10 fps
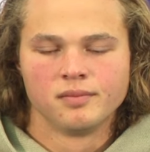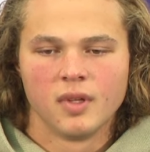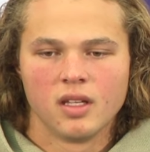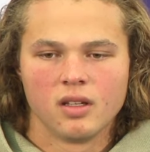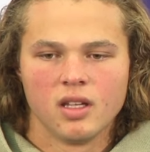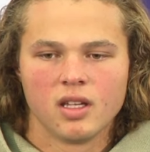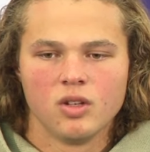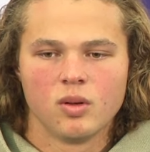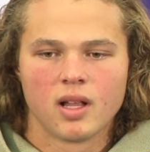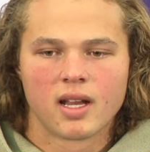He can, he can
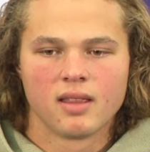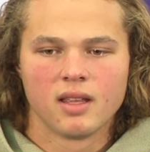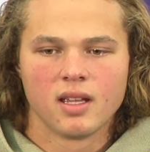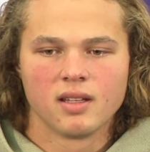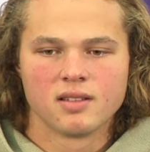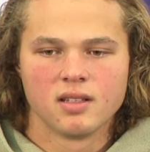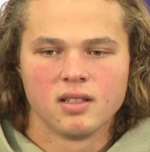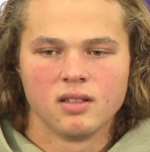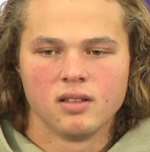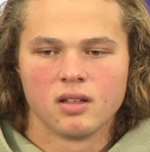do a lot of things,
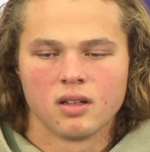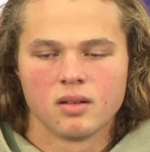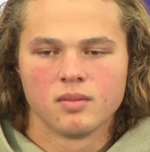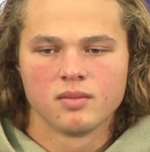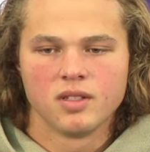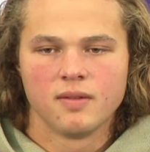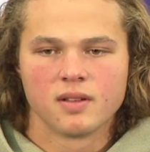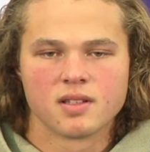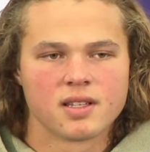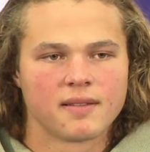and um,
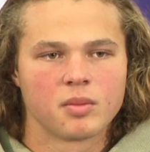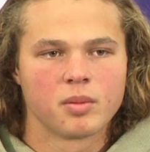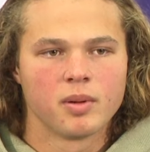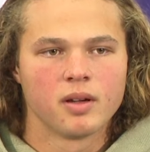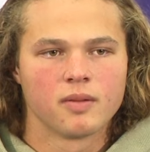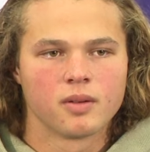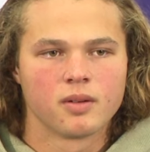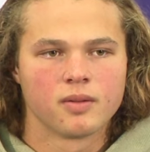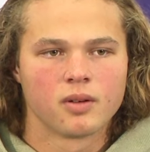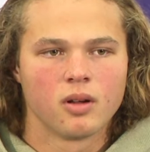defenses have to prepare
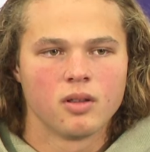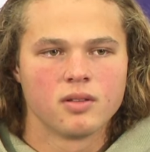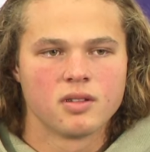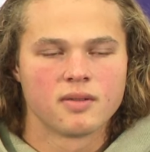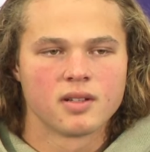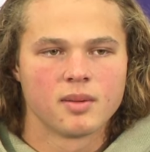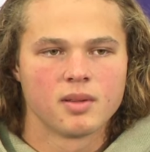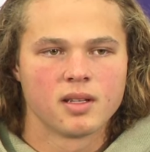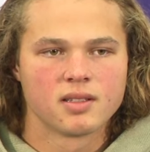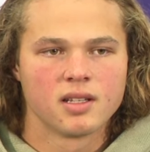for, for all those different type of
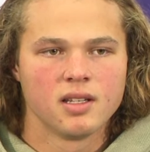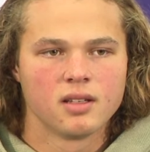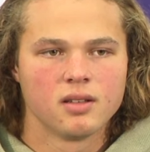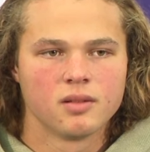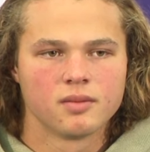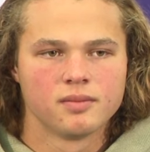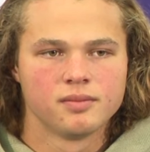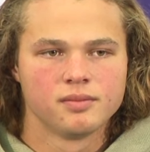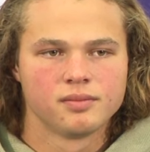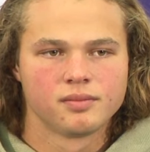things that he can do.
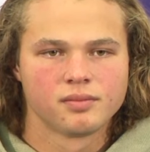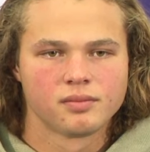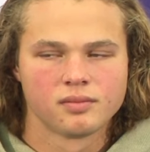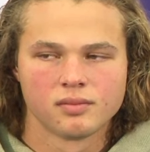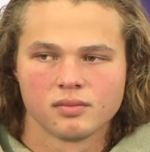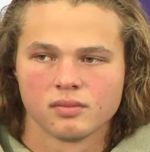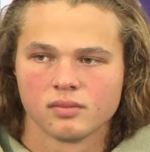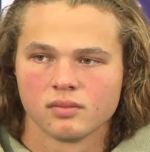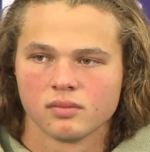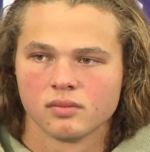Your teammates
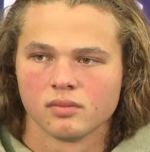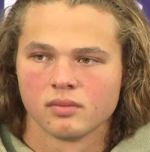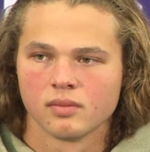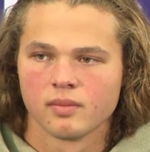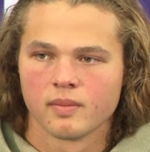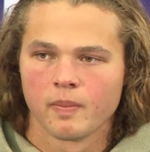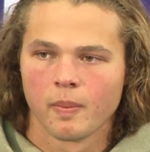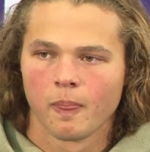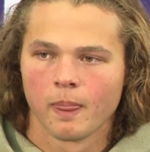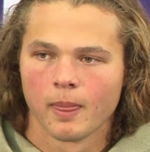are commending you for
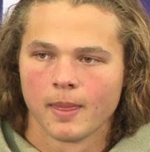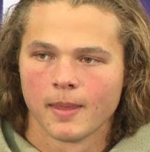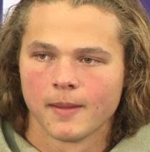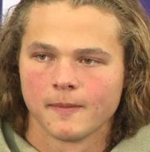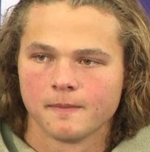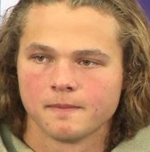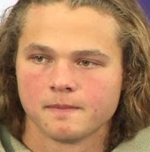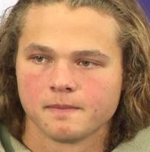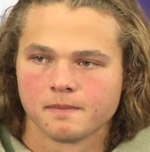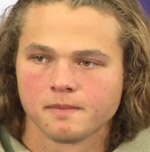your improved leadership,
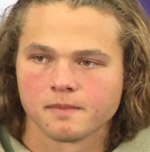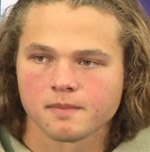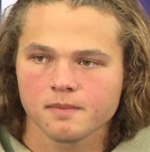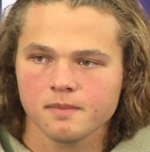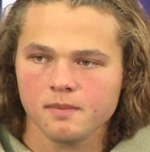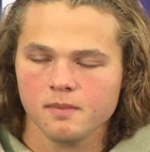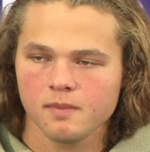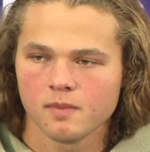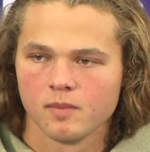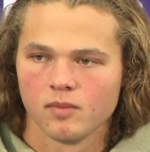you know, often
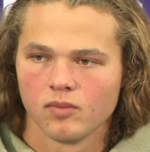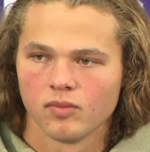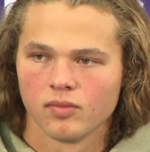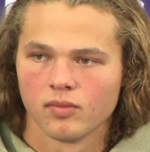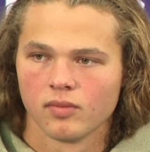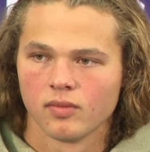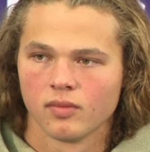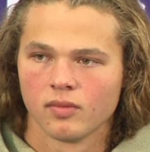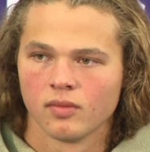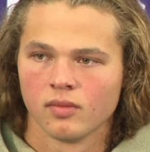mentioning that you're in the
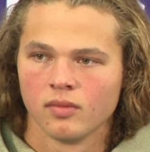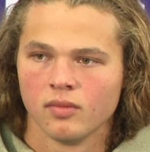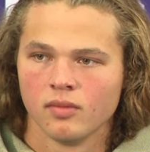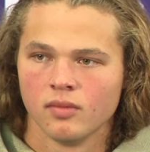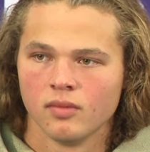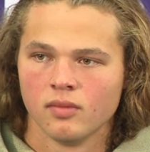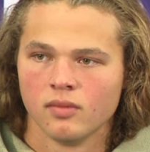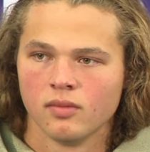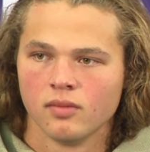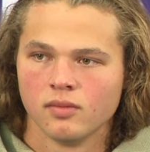defensive huddle quite a bit
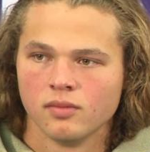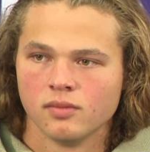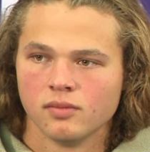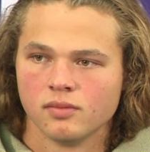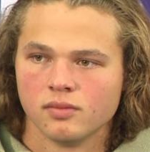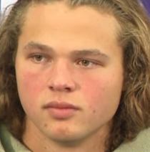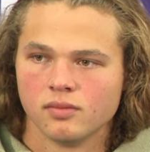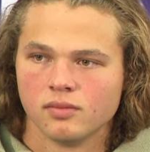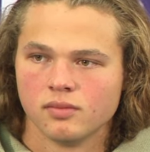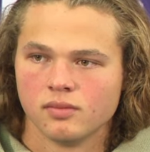now. What do you try to get
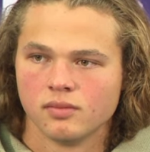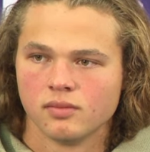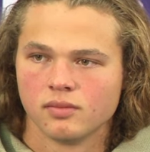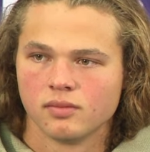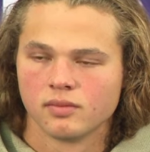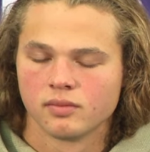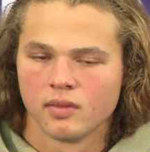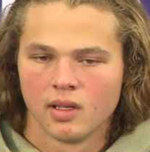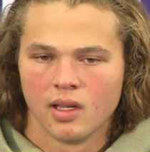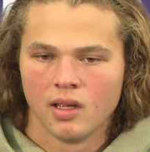across in those moments?
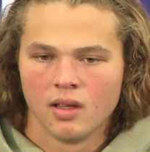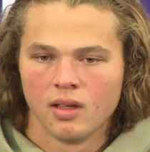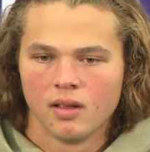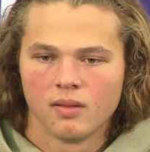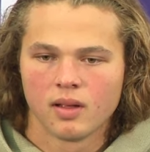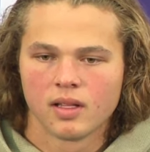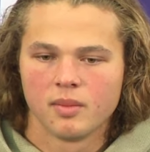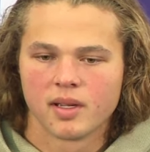I feel like the